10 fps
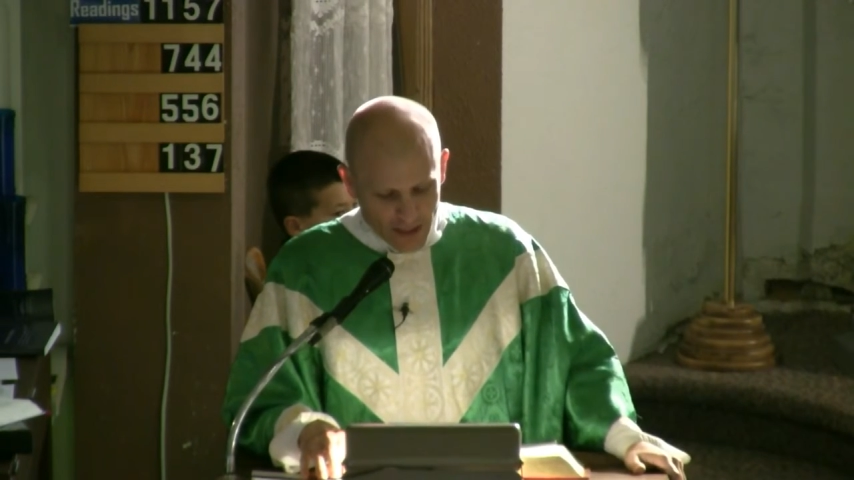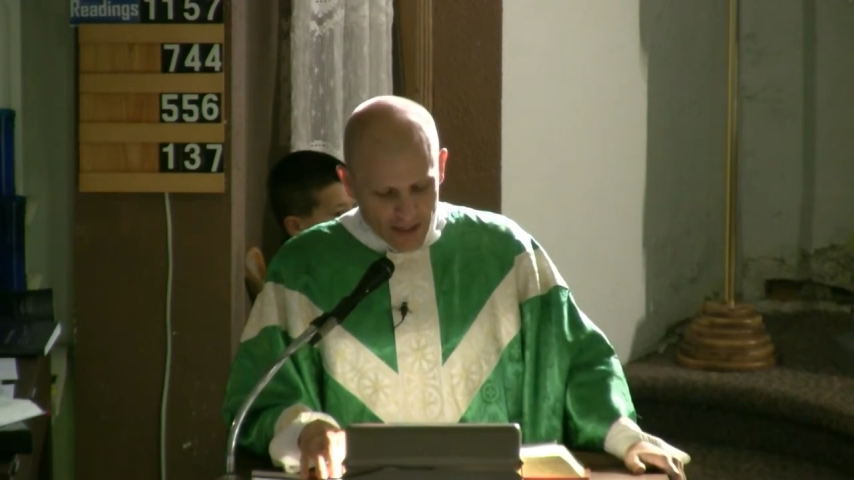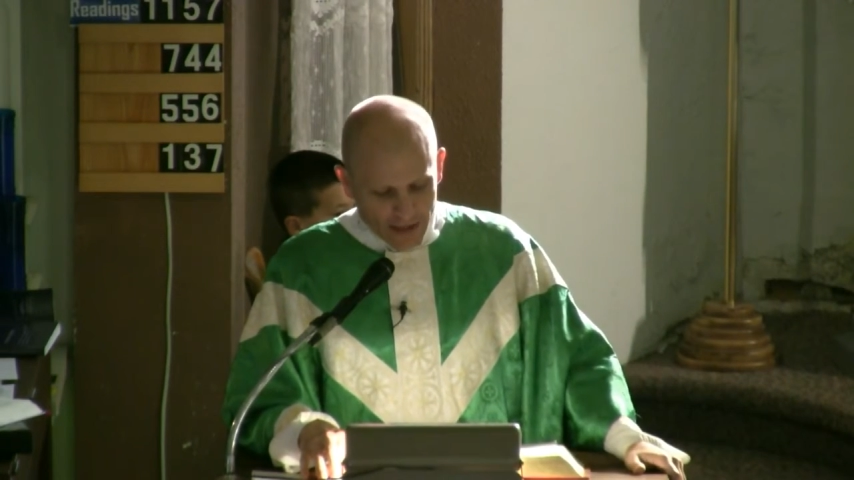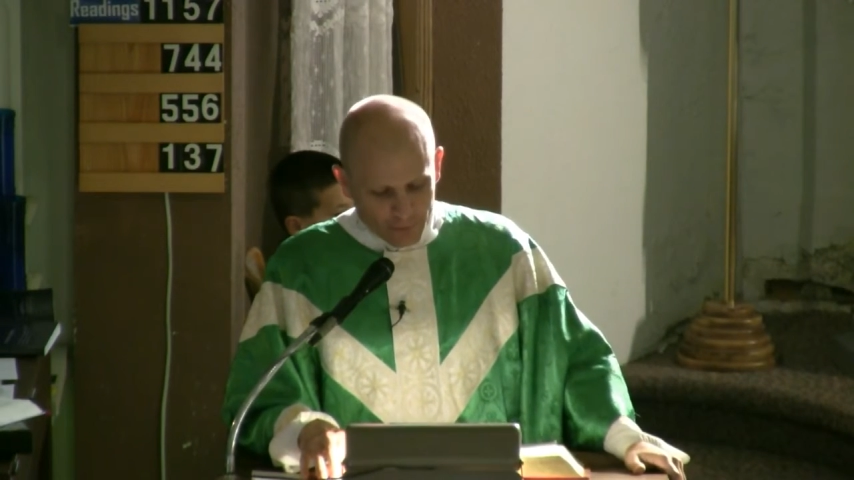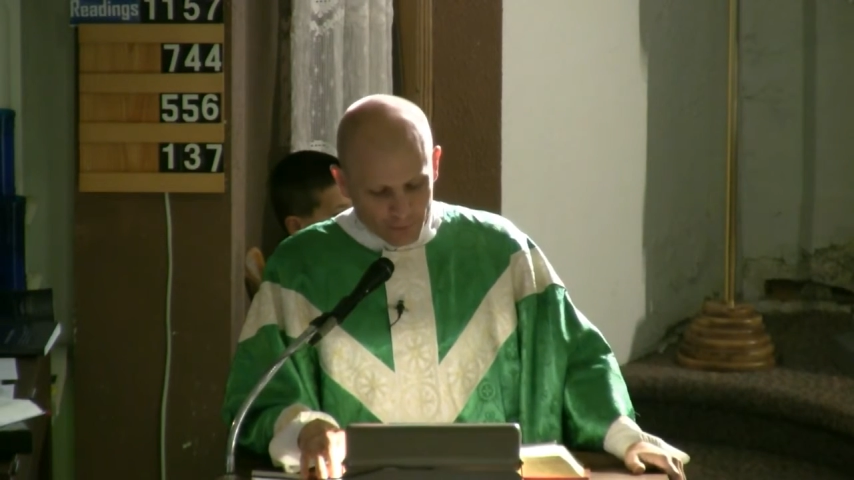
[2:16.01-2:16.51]

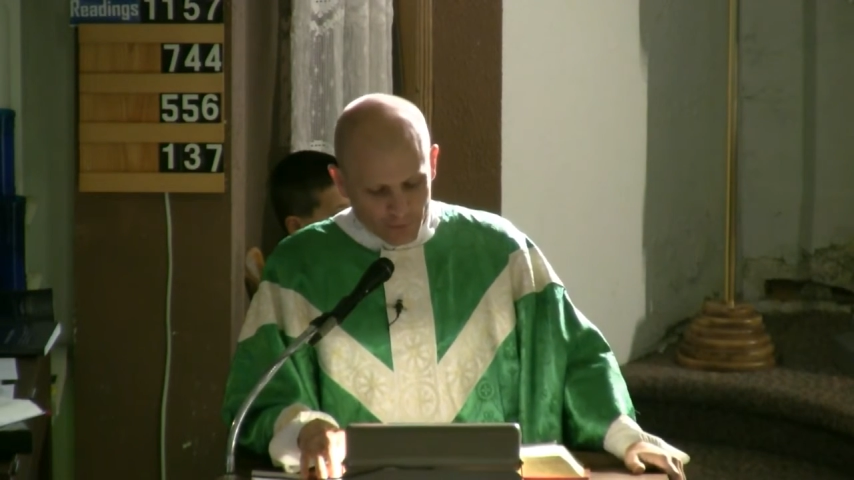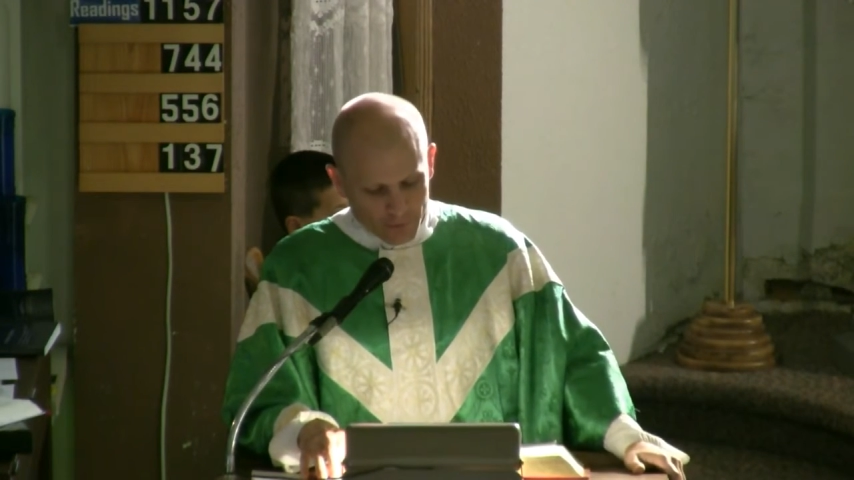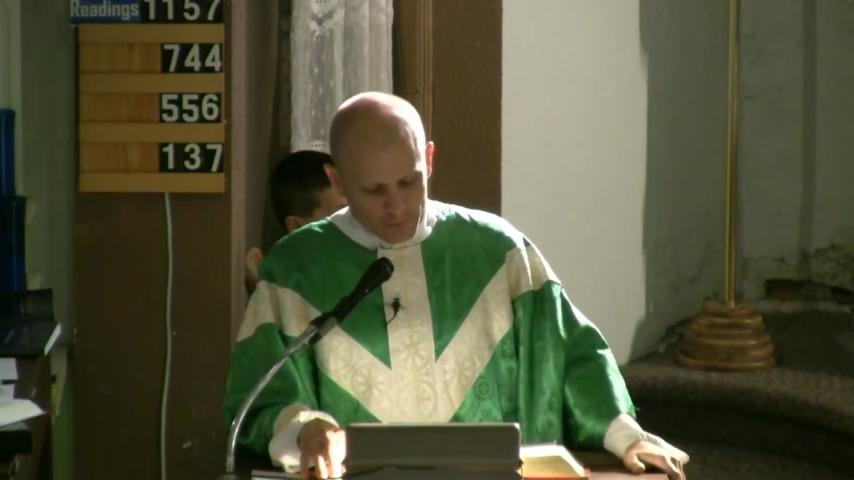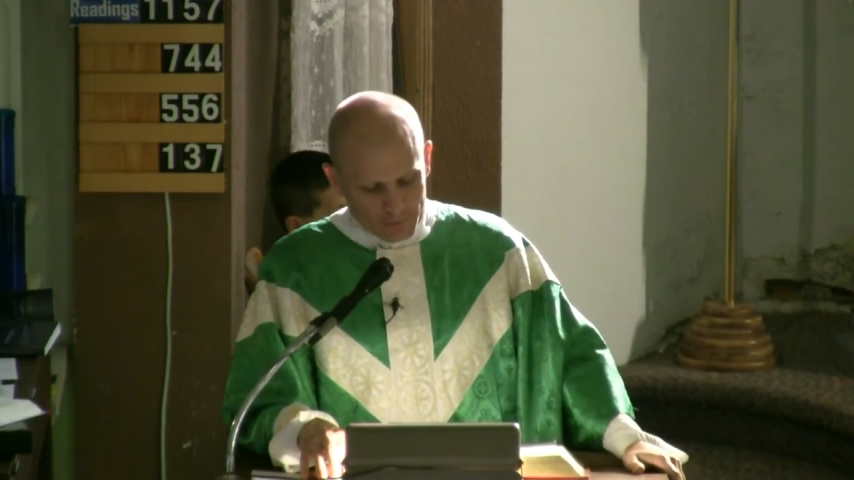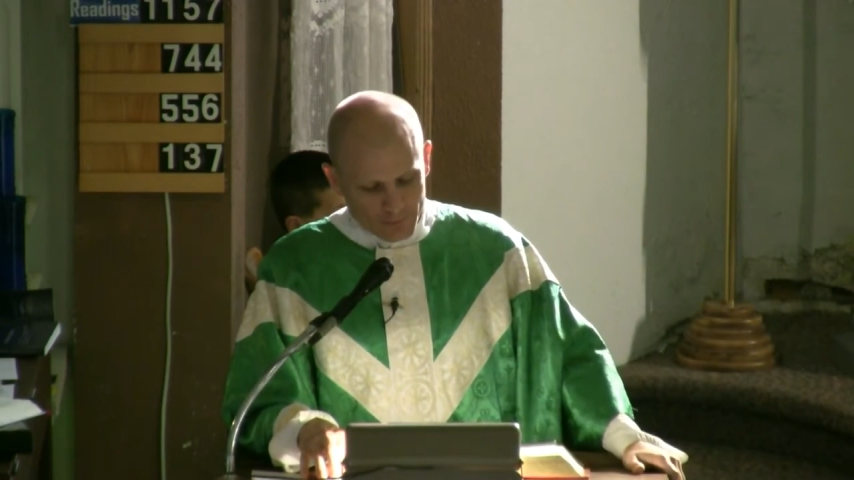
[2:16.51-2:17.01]
And it
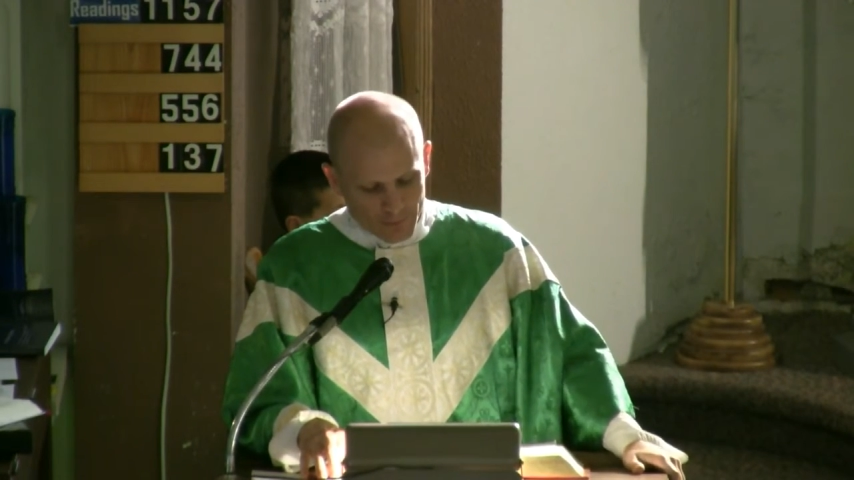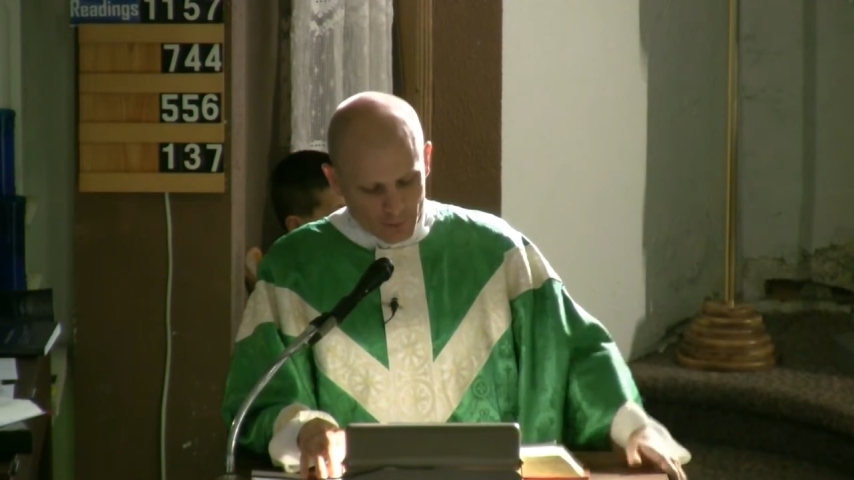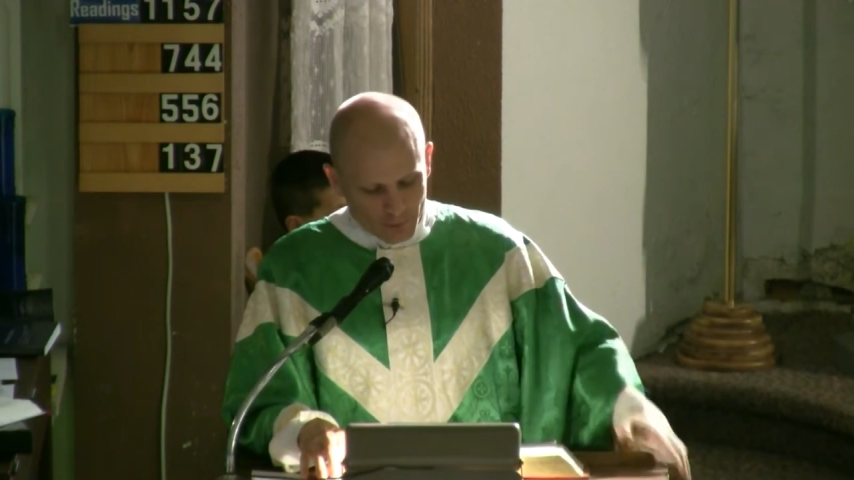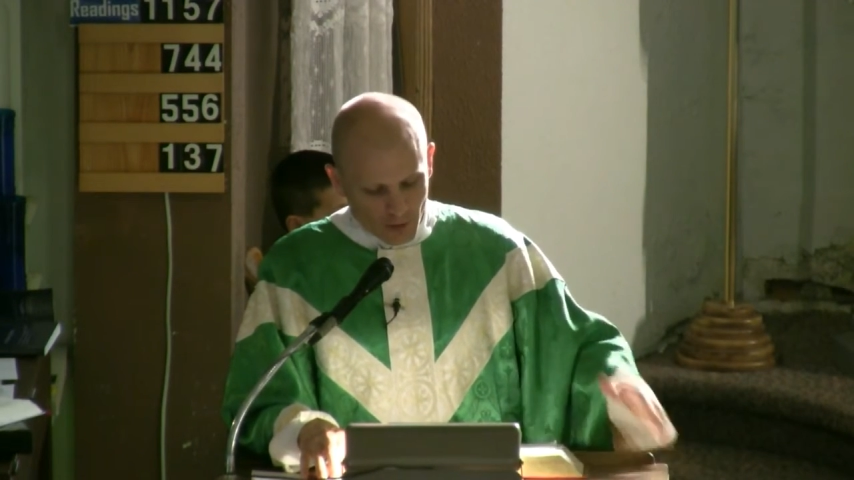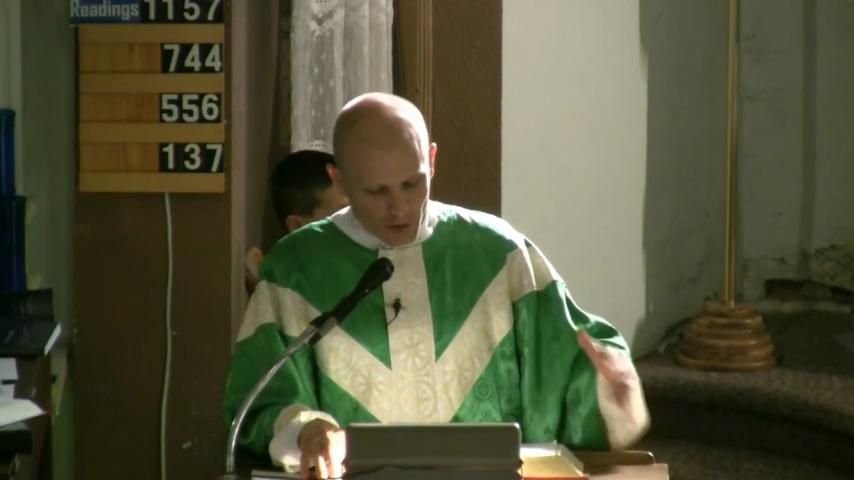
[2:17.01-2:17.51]

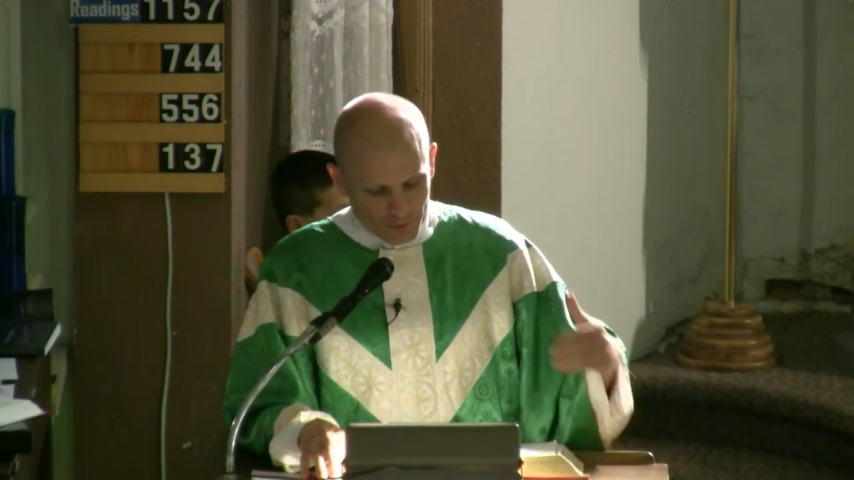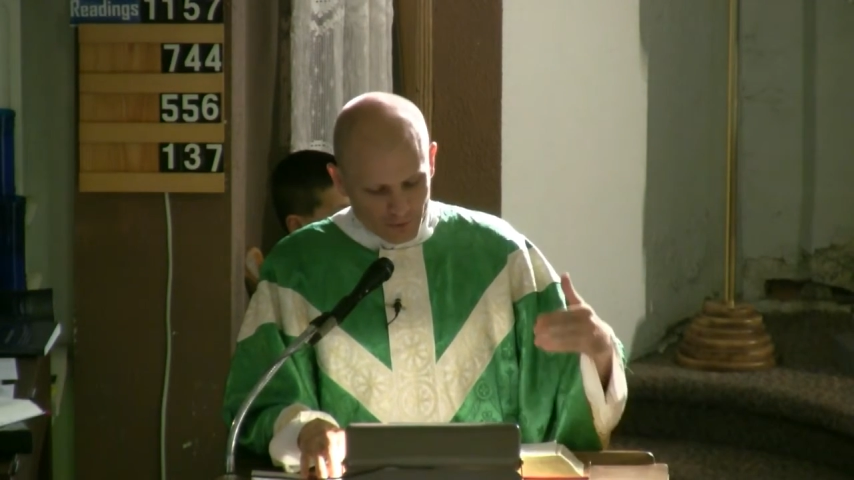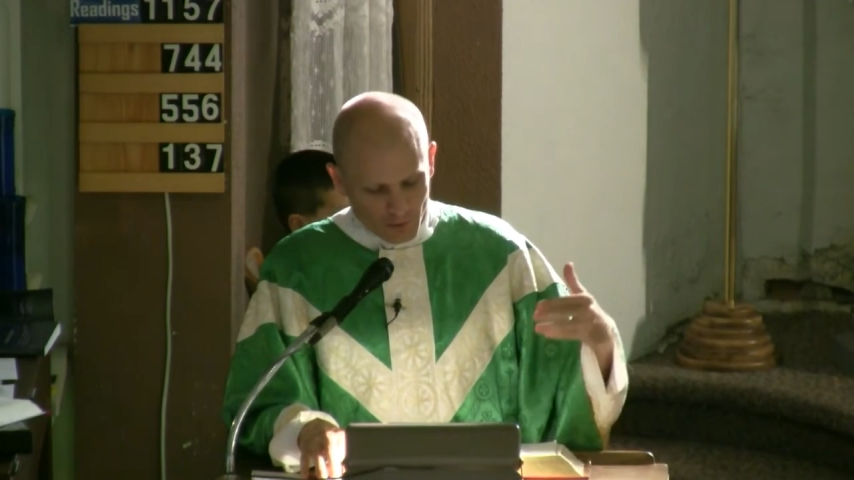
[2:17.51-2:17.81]
was awesome